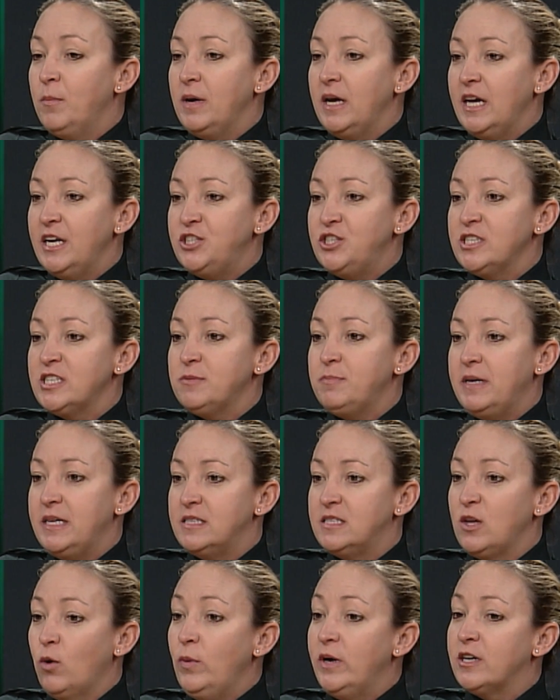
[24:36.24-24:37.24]
It just
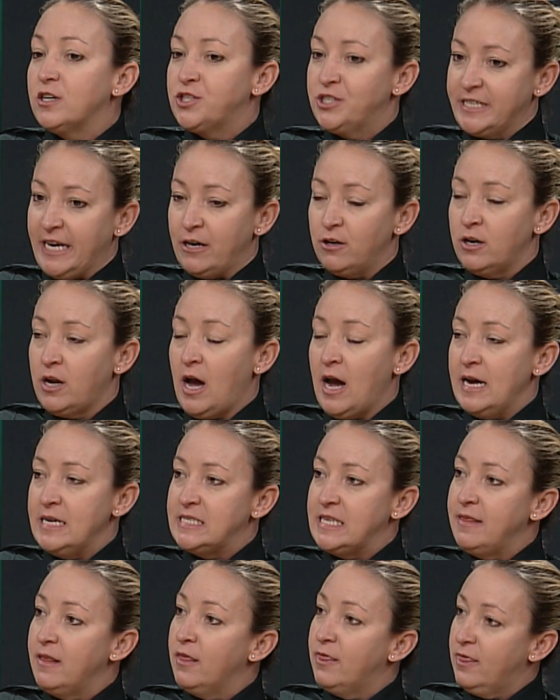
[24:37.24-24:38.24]
means that we are standardized
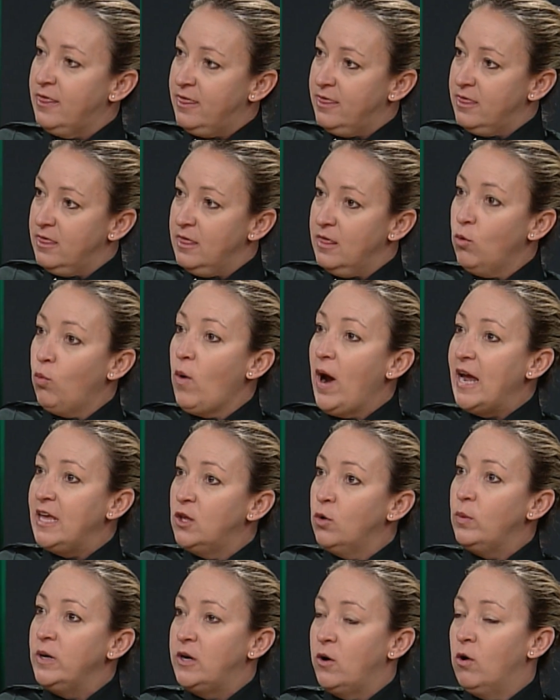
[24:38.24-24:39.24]
in the way
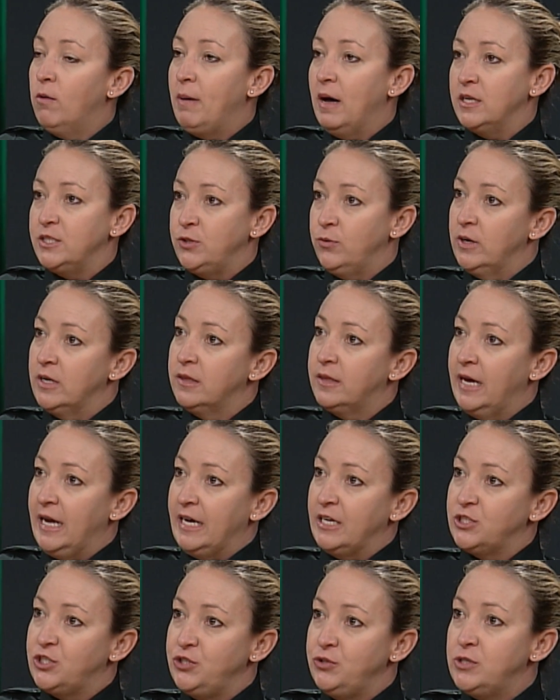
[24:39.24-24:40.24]
that we go about doing
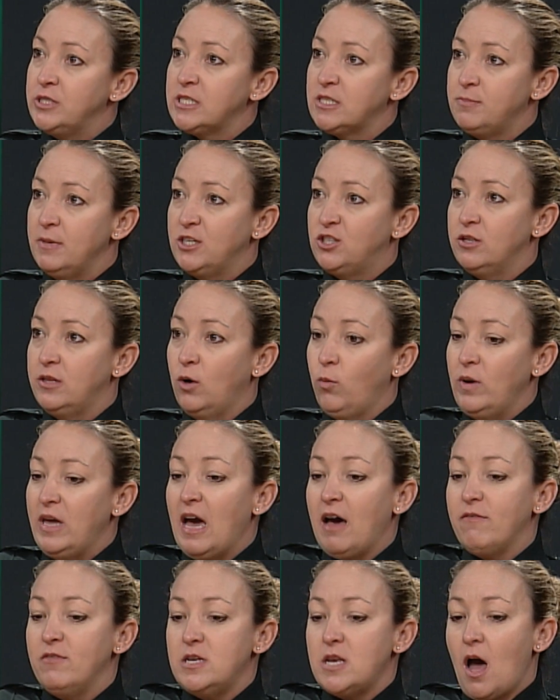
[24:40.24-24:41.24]
things. You just mentioned that we
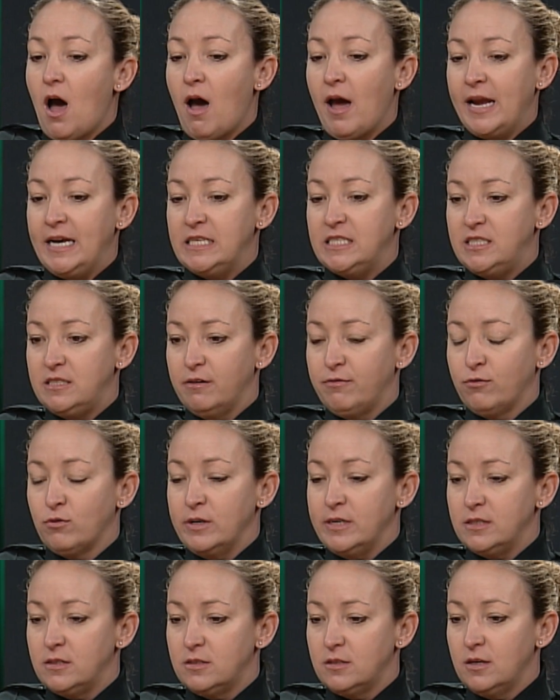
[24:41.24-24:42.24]
have 9
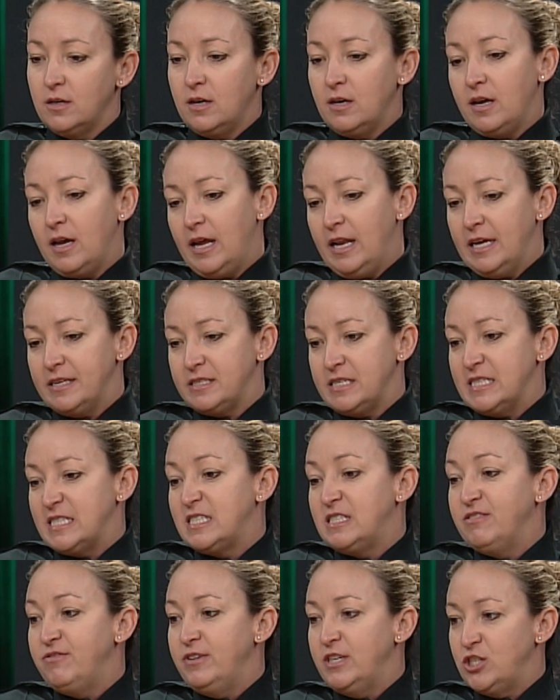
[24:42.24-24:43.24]
different, in essence,
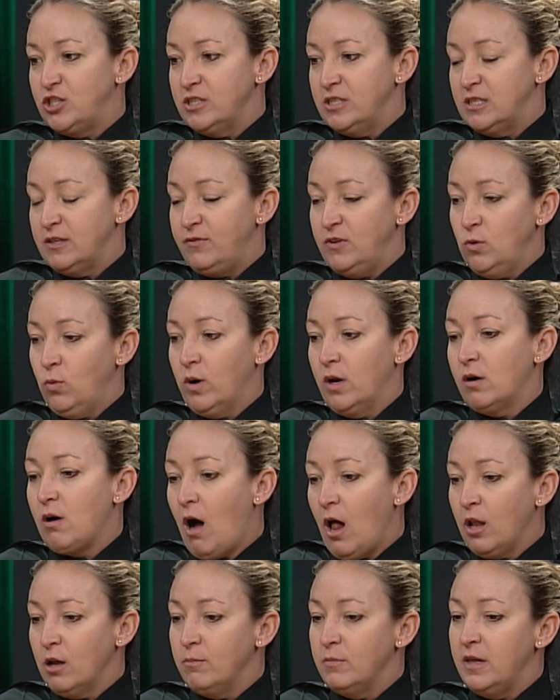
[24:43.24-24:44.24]
divisions, if you want to
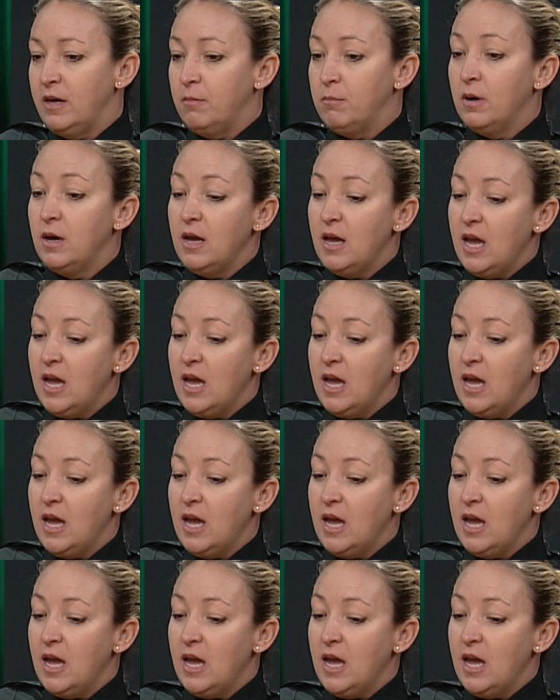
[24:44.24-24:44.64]
call them.